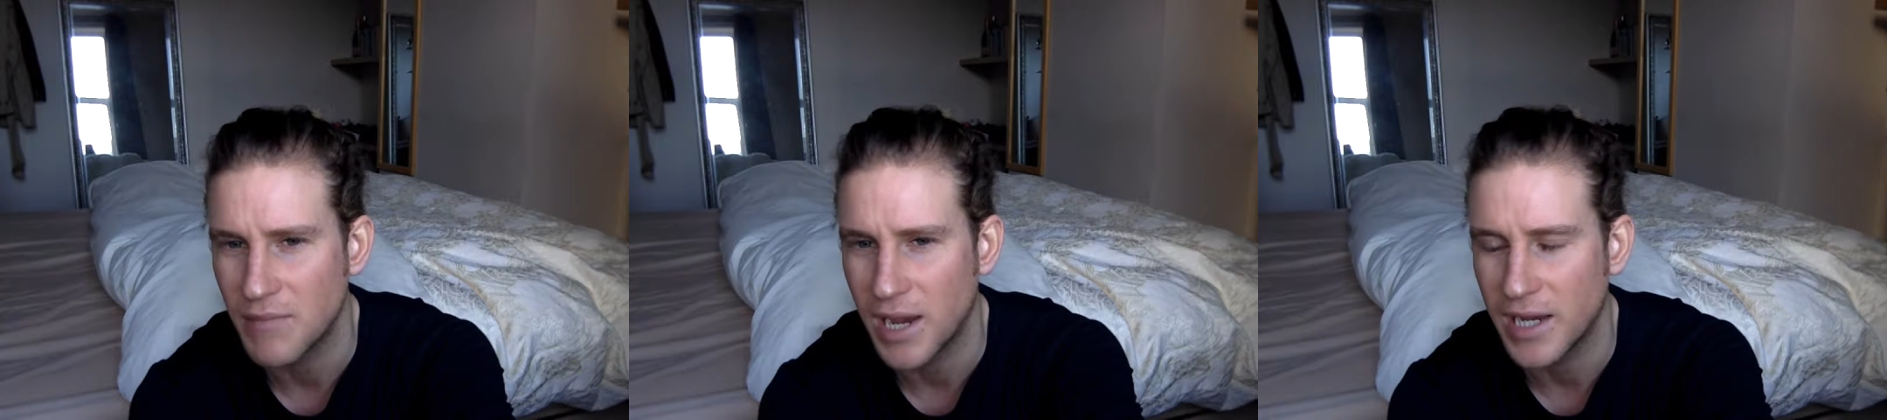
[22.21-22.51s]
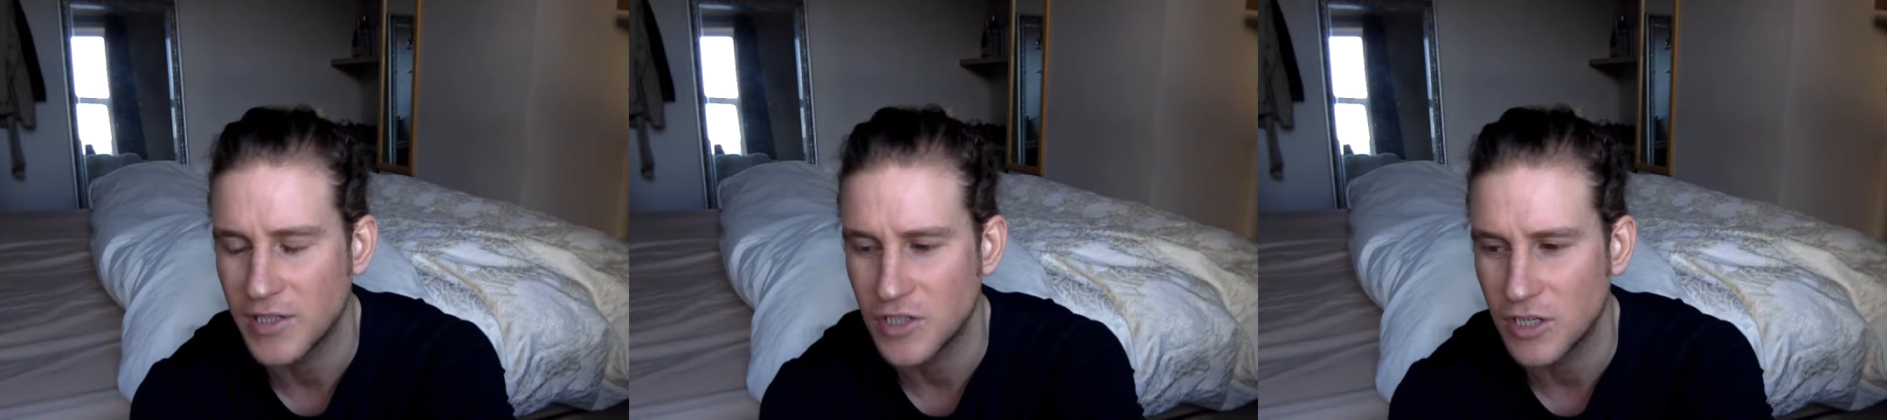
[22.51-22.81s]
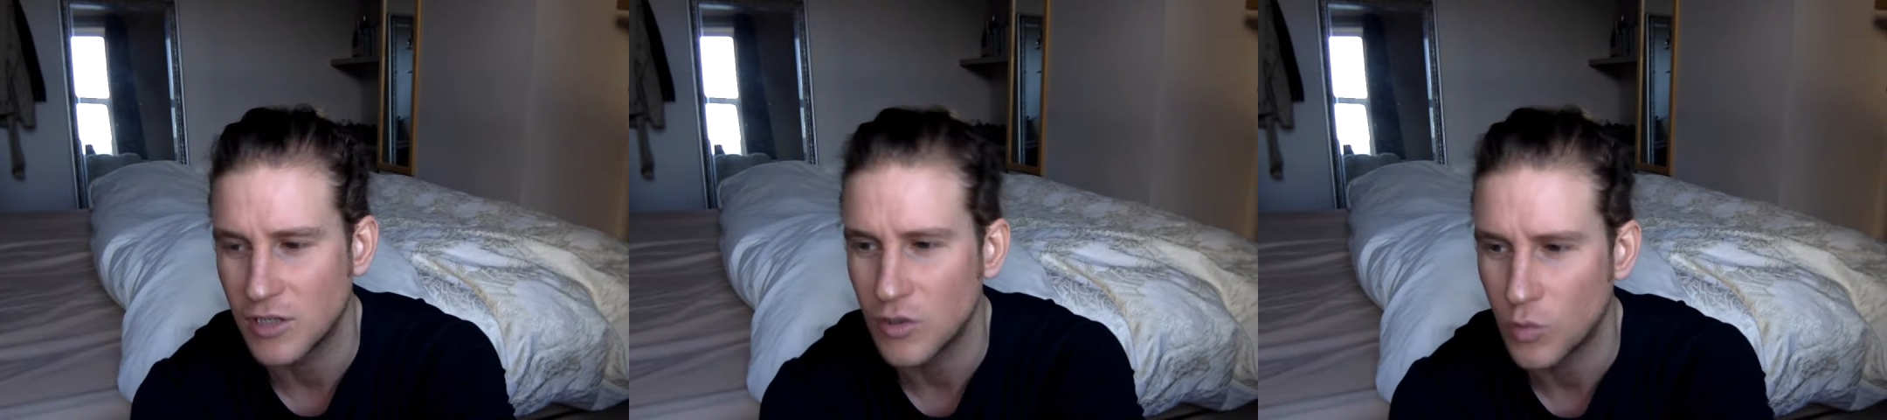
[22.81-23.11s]
They might
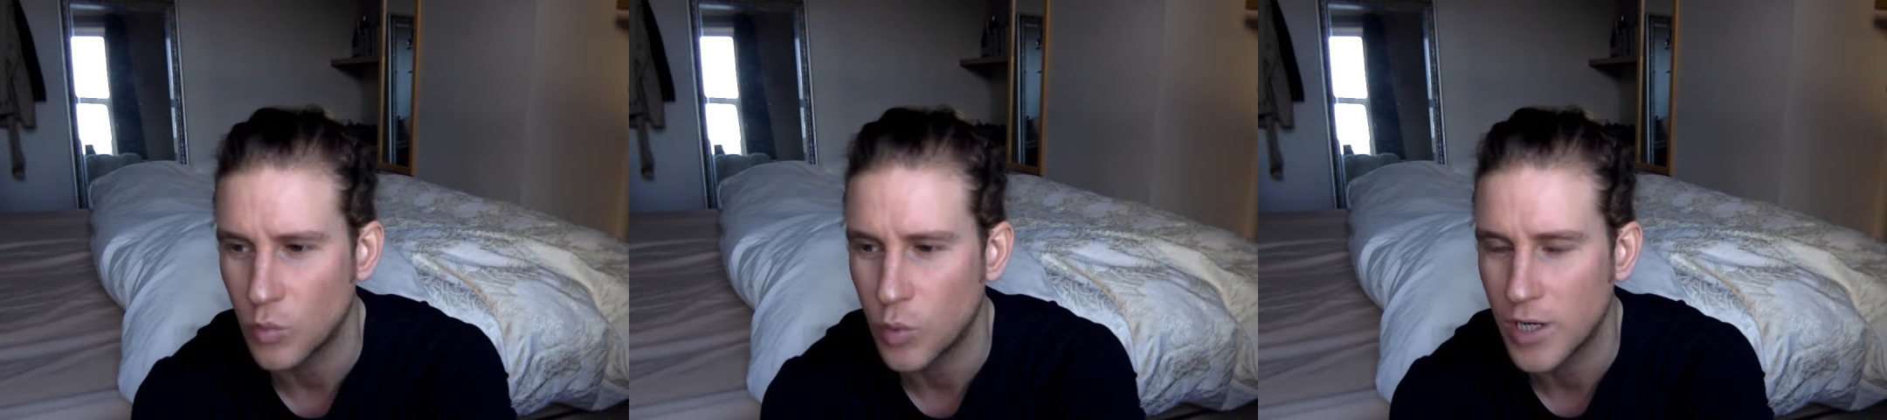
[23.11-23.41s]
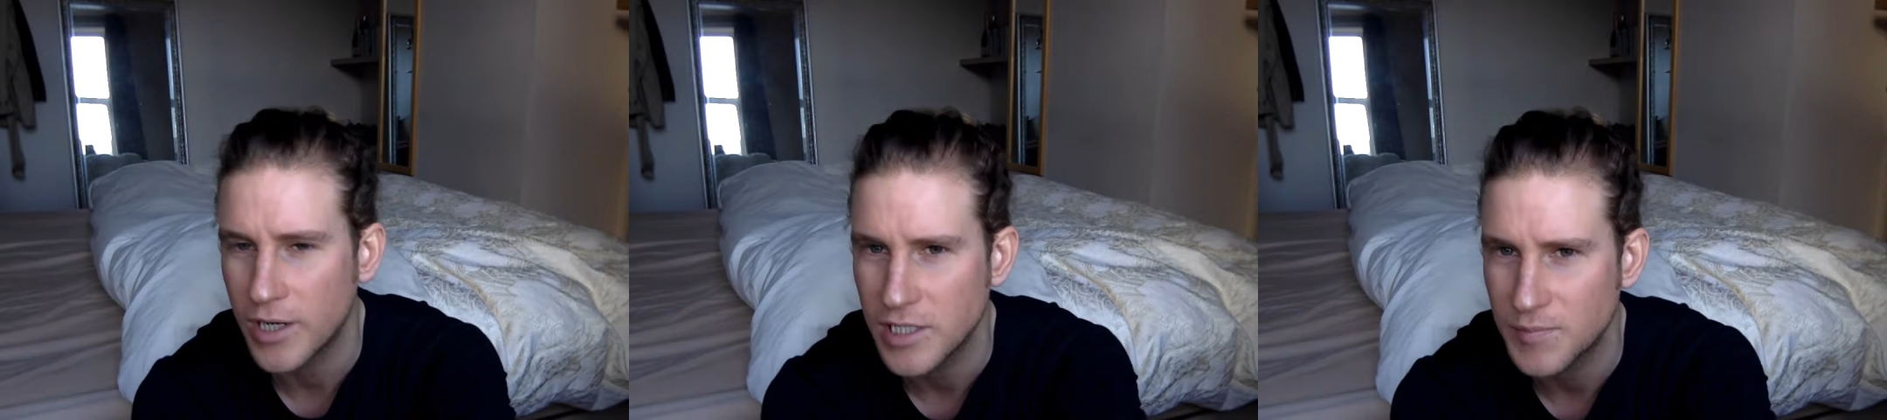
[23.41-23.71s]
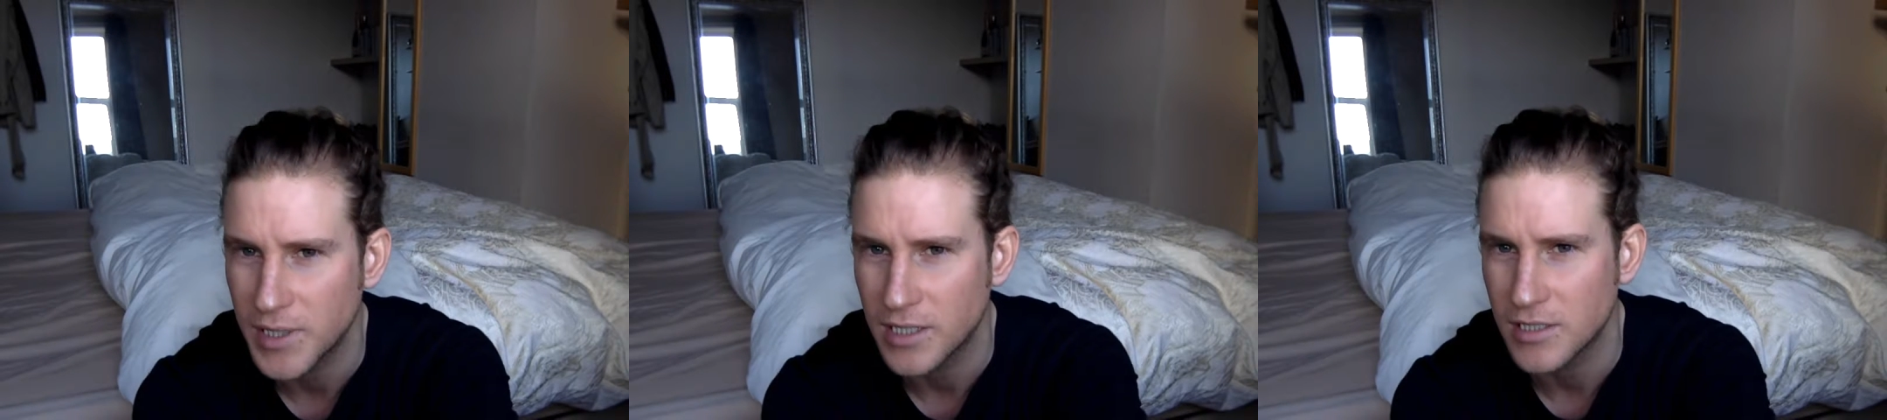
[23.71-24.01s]
actually look worse
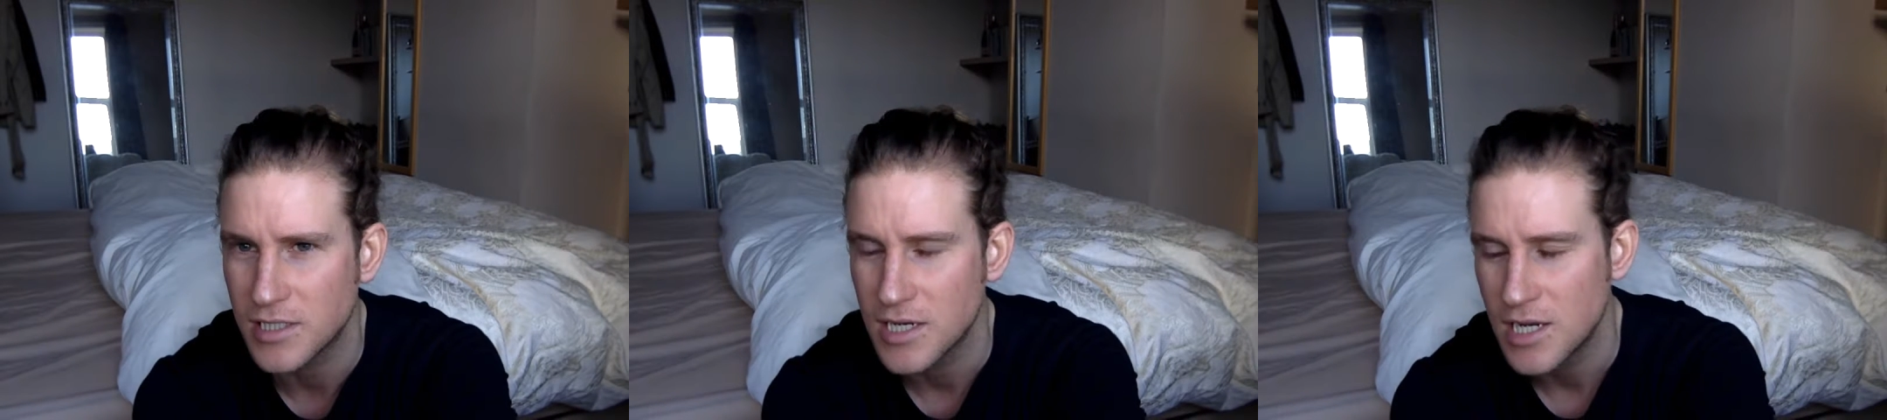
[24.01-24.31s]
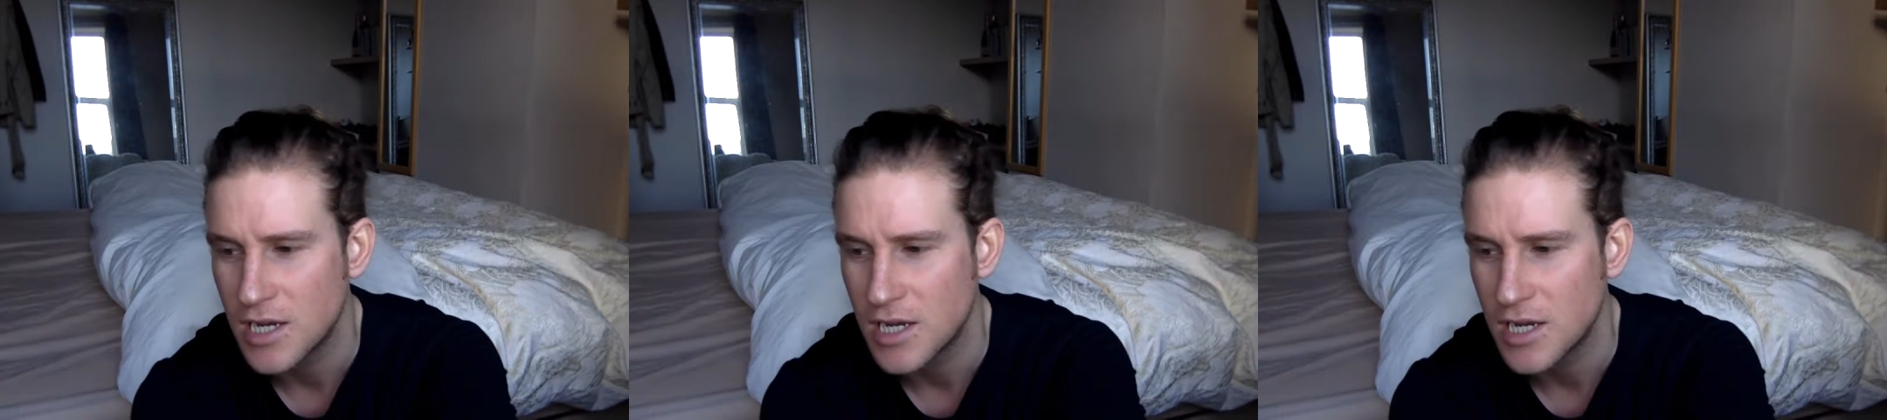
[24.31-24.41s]
because